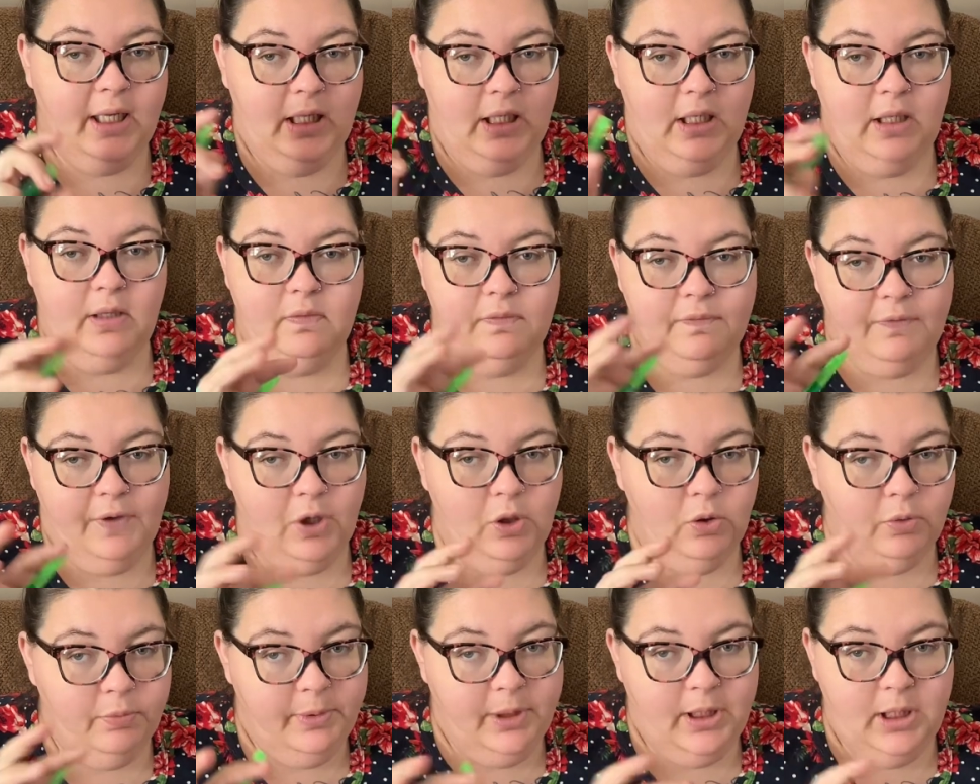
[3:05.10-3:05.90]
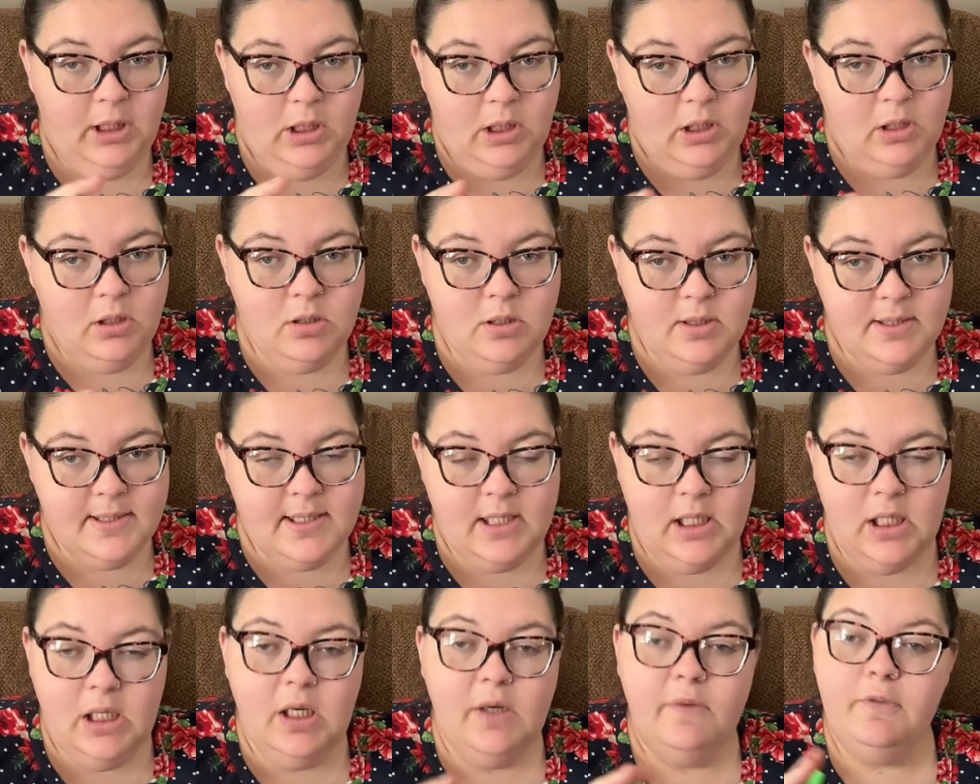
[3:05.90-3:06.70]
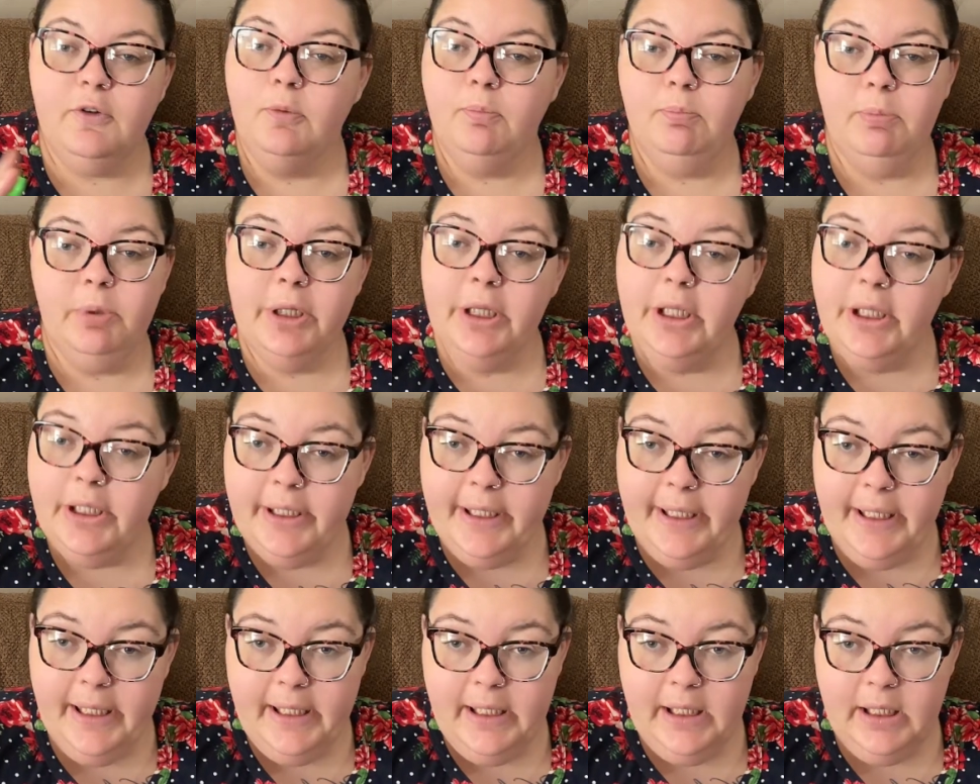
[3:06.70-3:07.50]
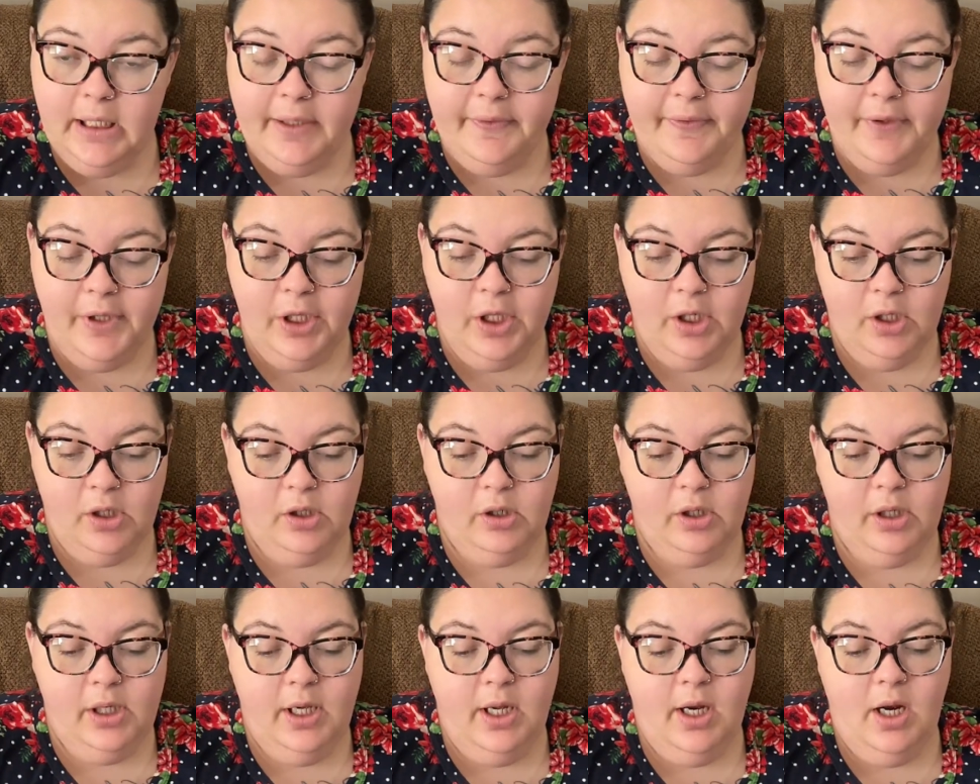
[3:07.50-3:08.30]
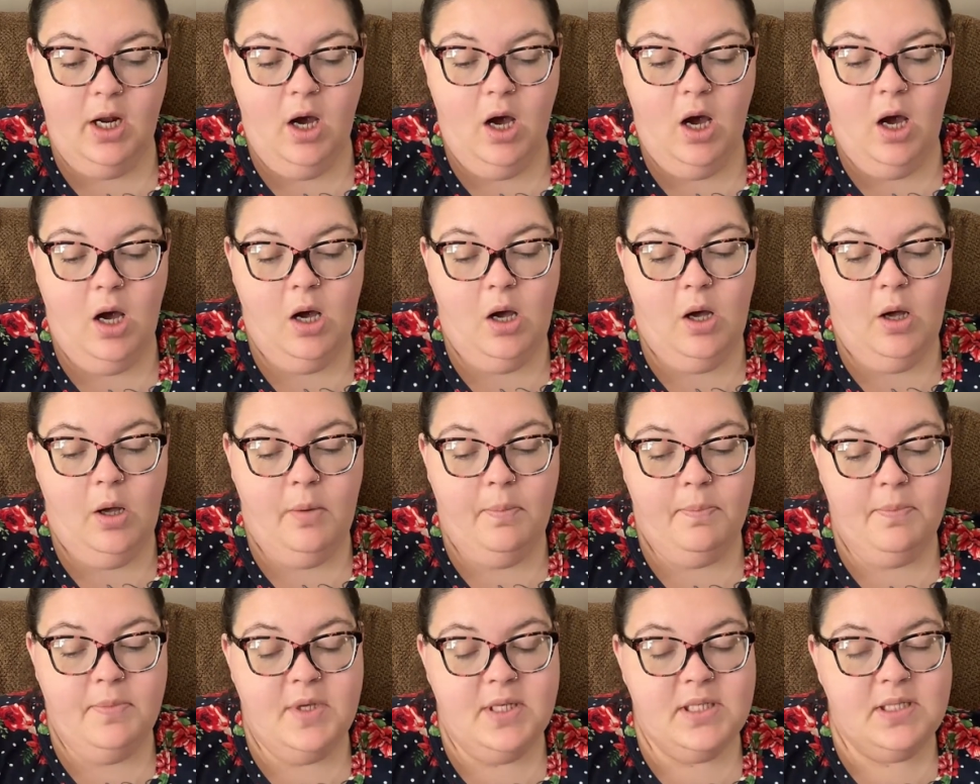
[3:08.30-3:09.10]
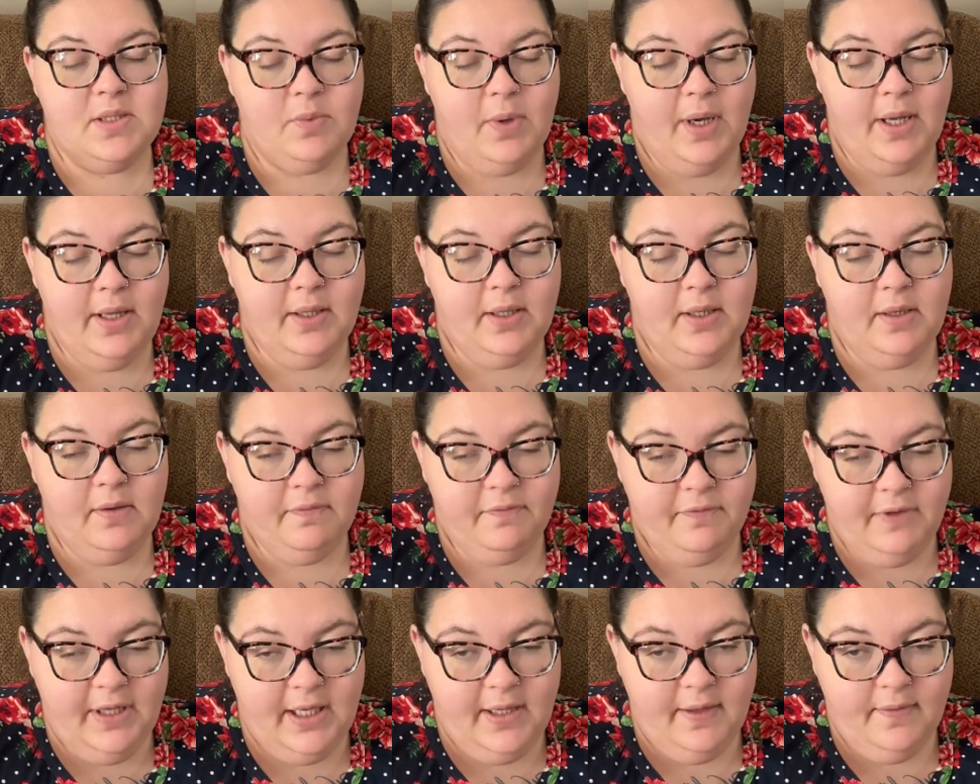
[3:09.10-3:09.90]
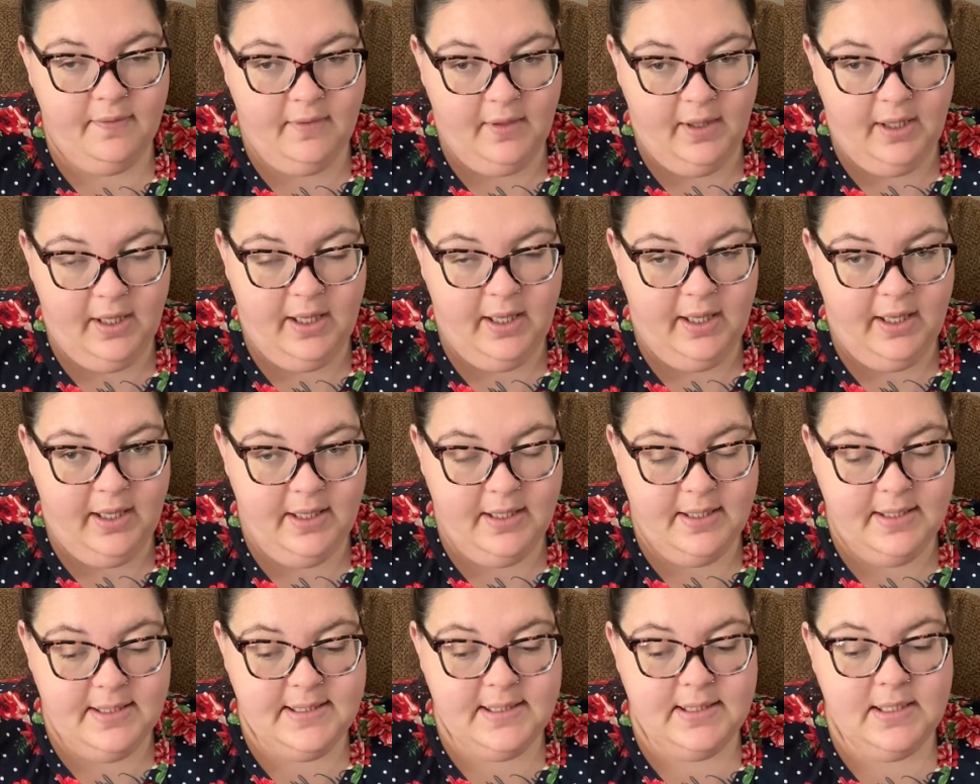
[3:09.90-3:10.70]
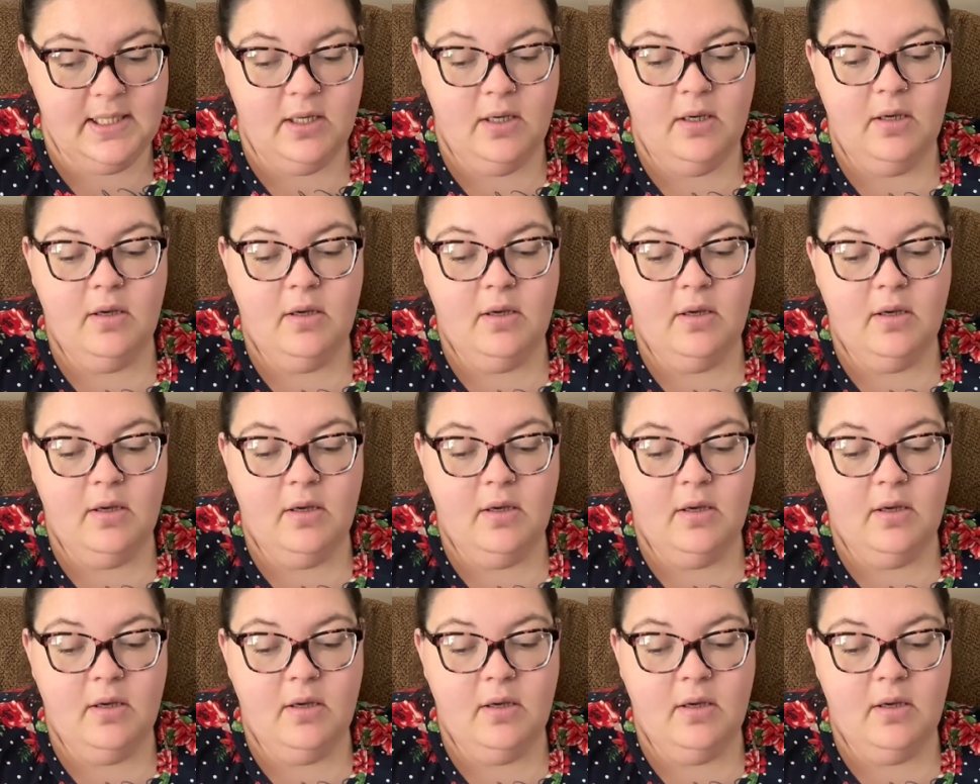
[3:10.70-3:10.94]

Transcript: any foamy stuff or blood in the urine, the swelling of feet and legs.